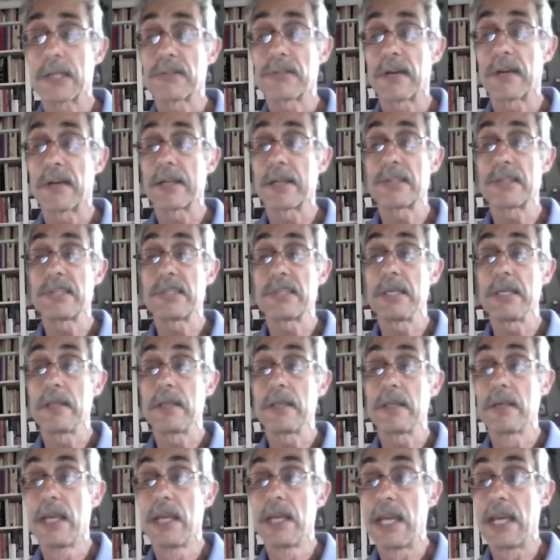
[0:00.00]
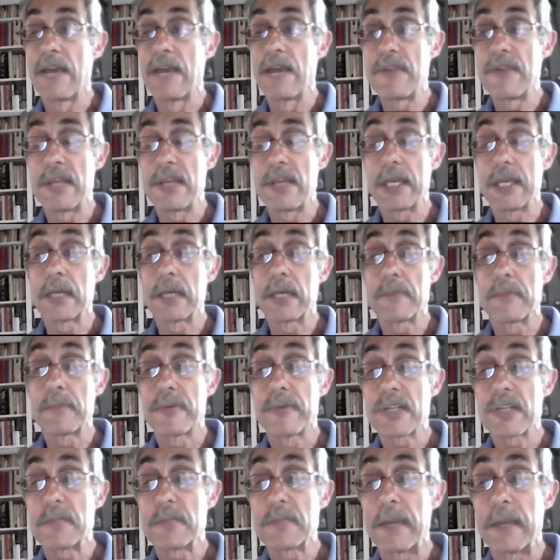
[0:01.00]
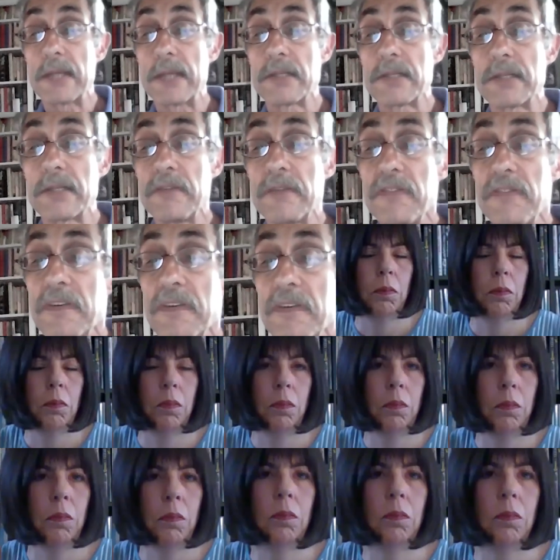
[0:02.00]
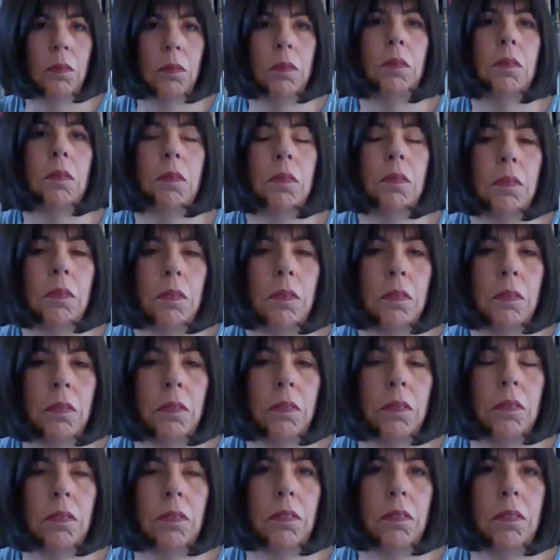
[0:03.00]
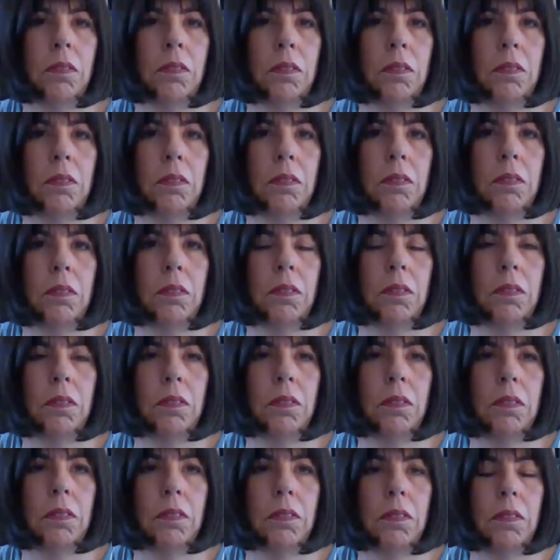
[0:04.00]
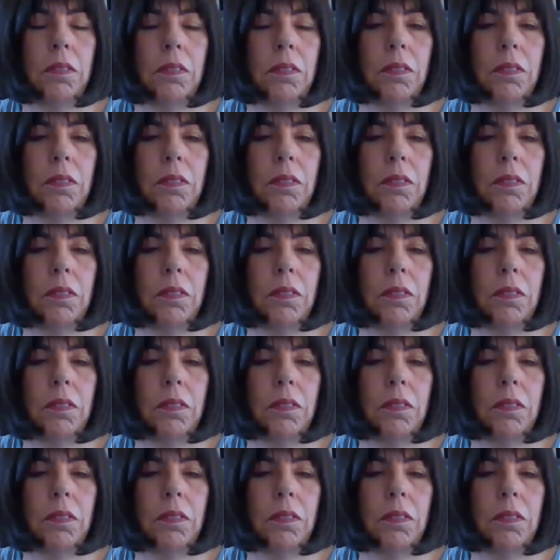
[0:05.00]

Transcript: try to see everything in perspective, uh, and think